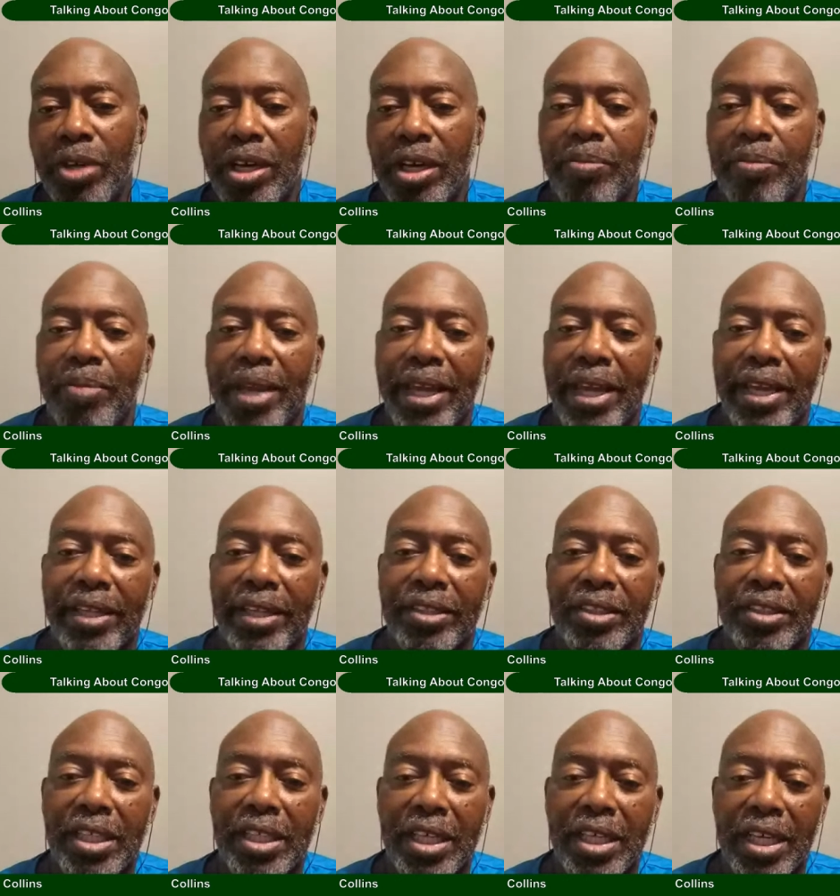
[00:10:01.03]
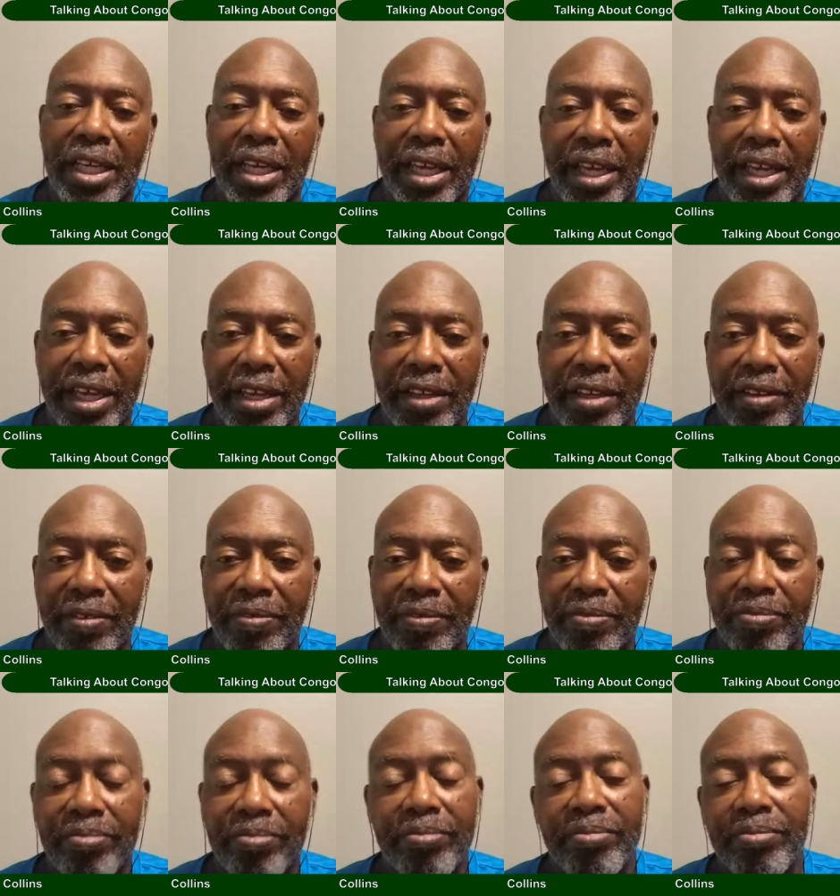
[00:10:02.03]
wear our masks, and
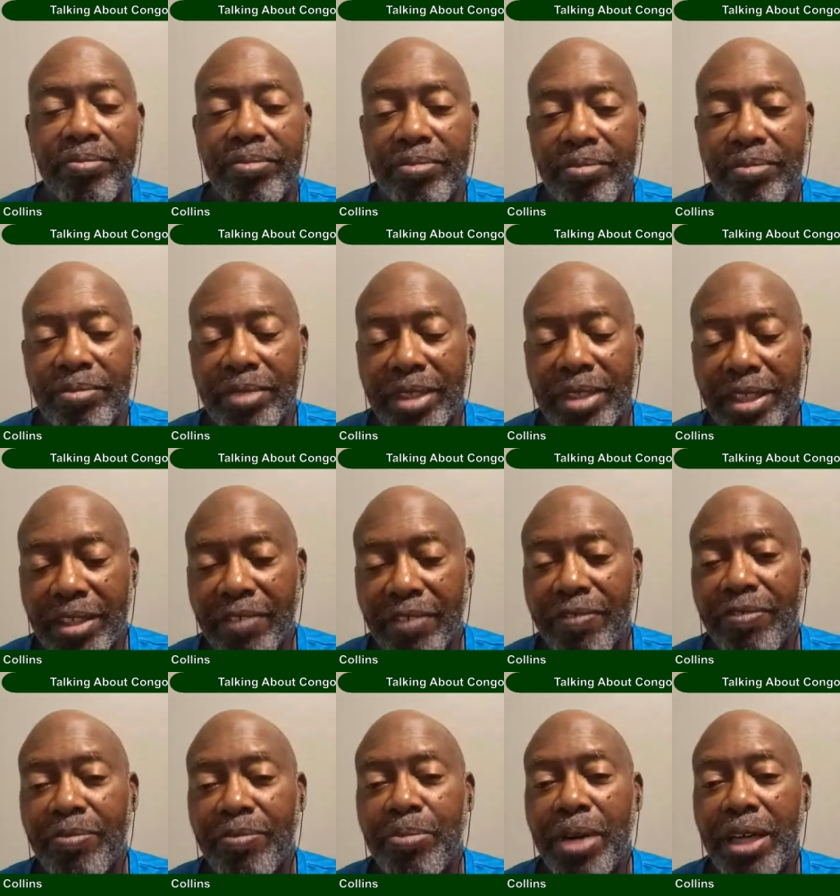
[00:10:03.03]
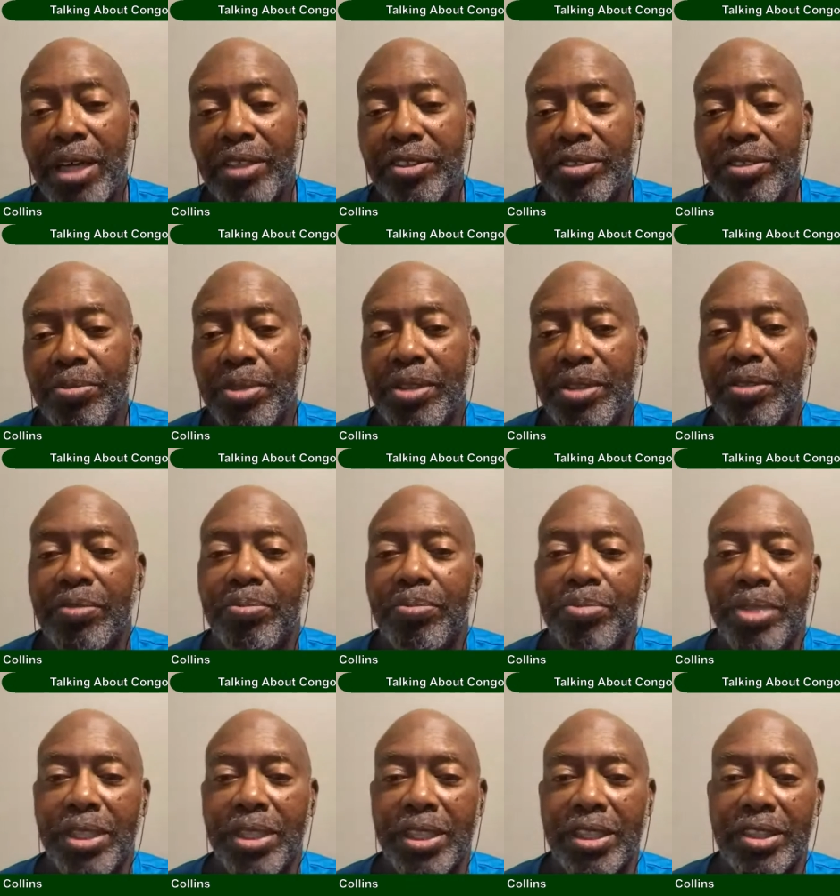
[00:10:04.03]
if possible,
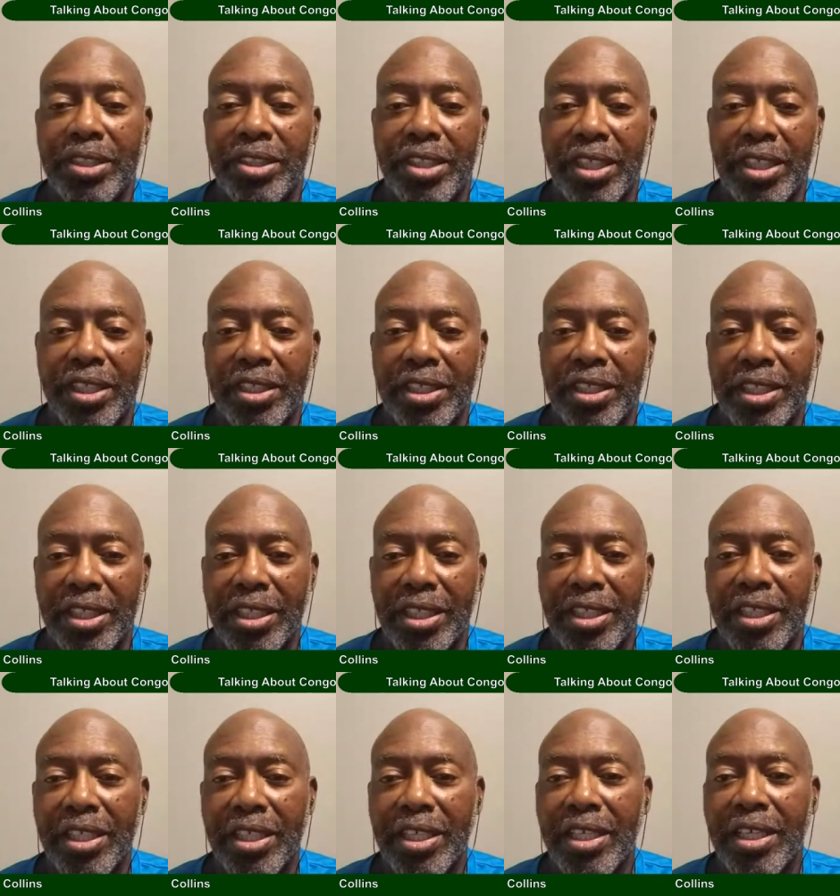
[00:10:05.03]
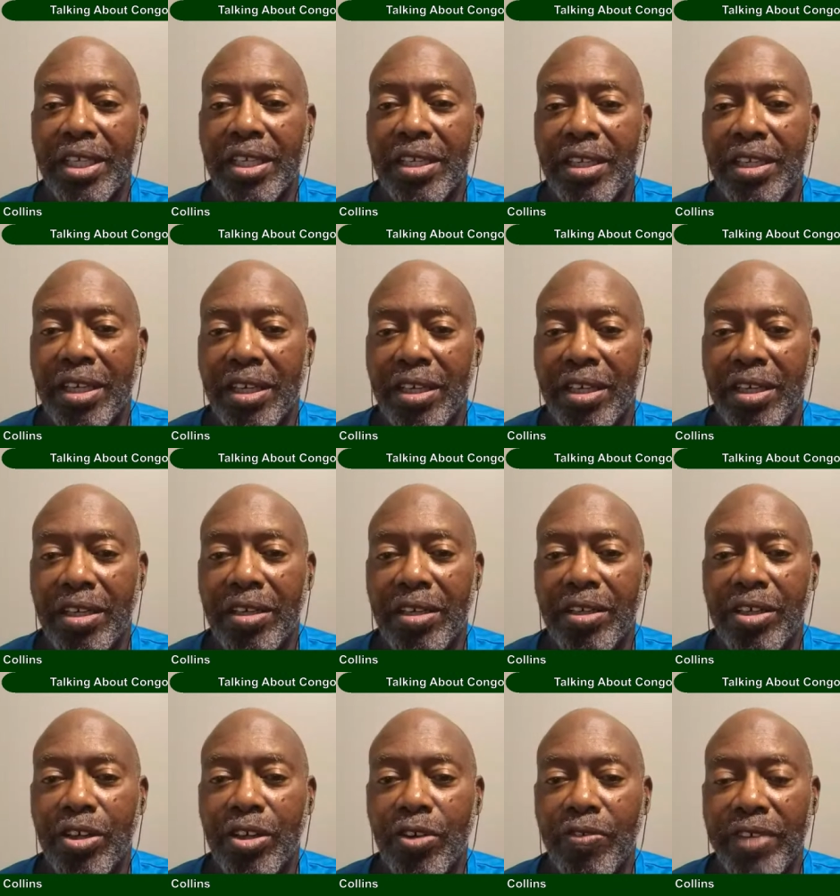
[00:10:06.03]
please get the
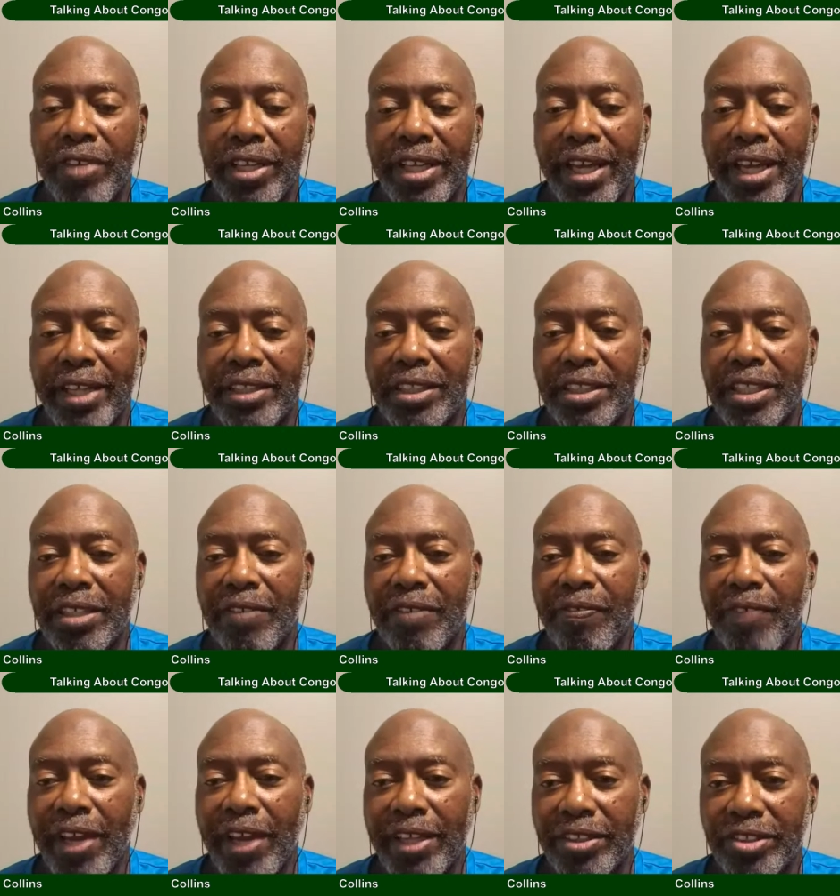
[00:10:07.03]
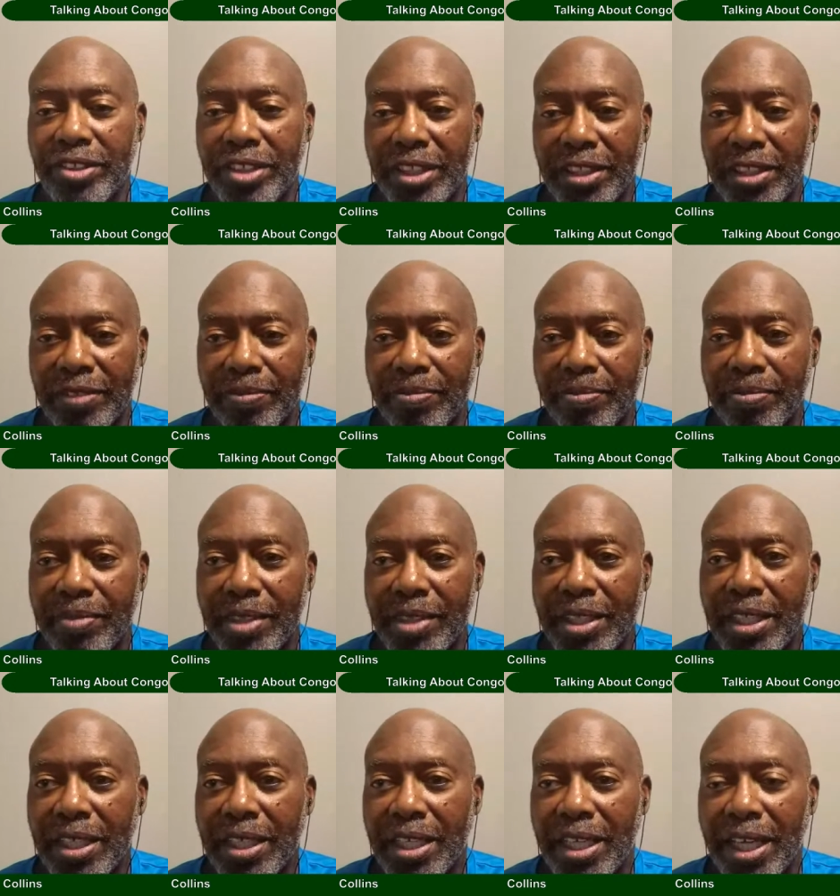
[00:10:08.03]
COVID-19 vaccine.
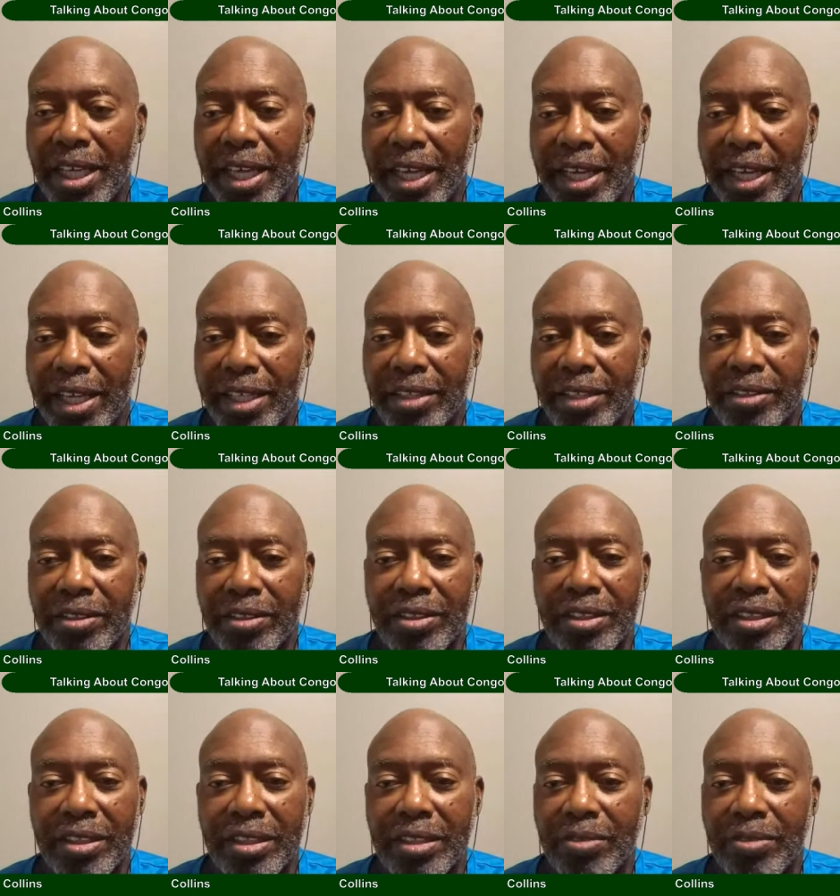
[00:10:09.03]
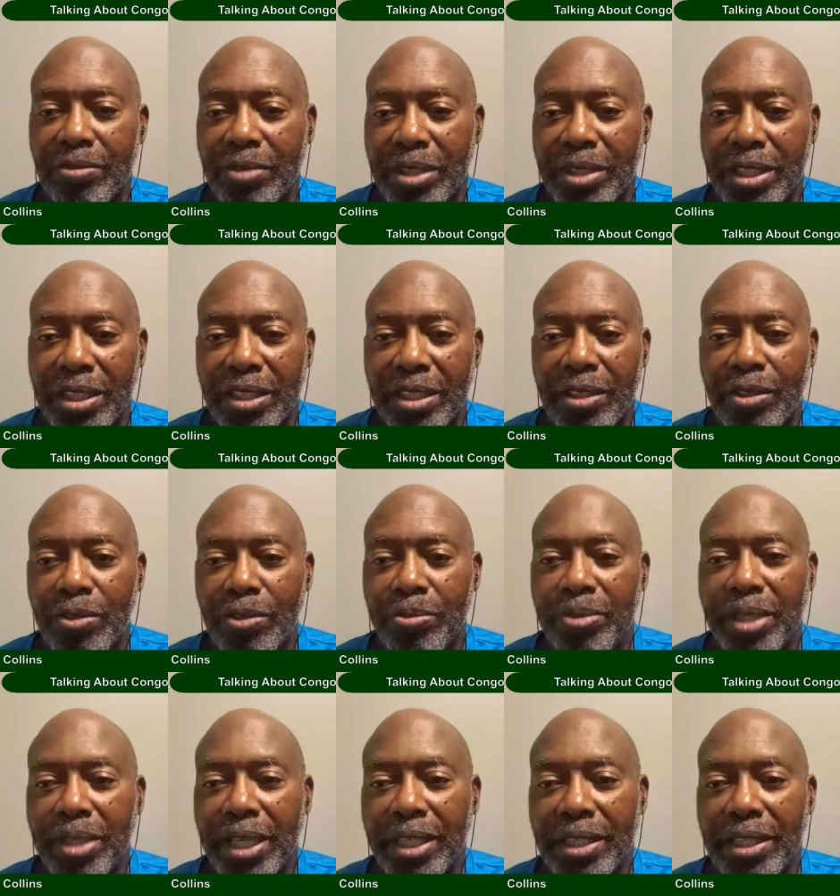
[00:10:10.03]
And we hope
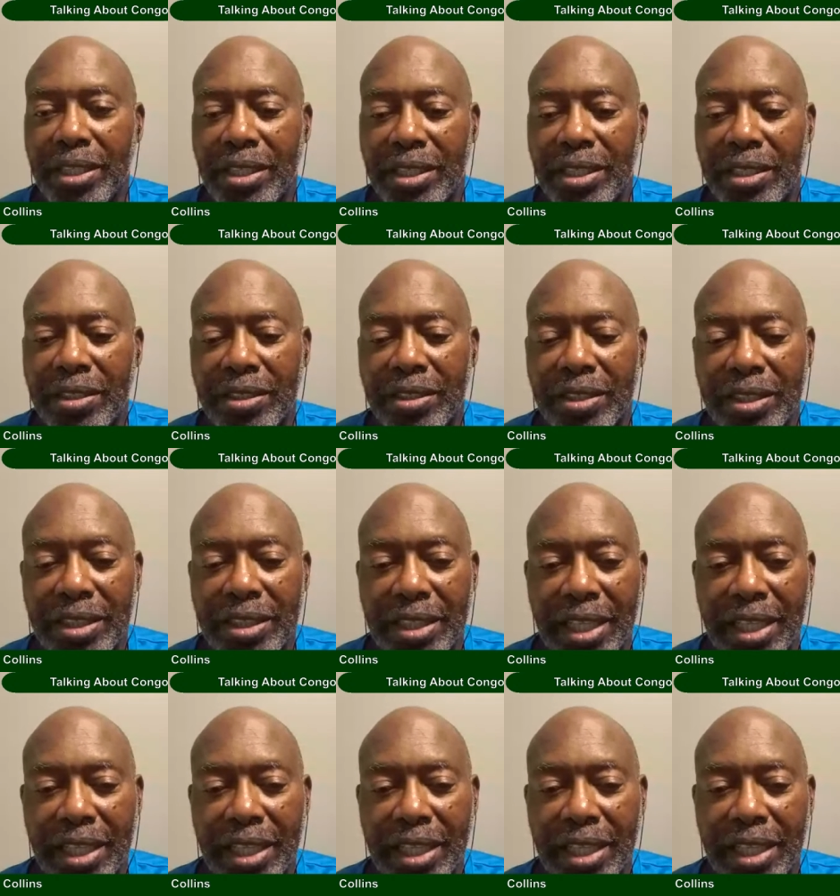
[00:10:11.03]
that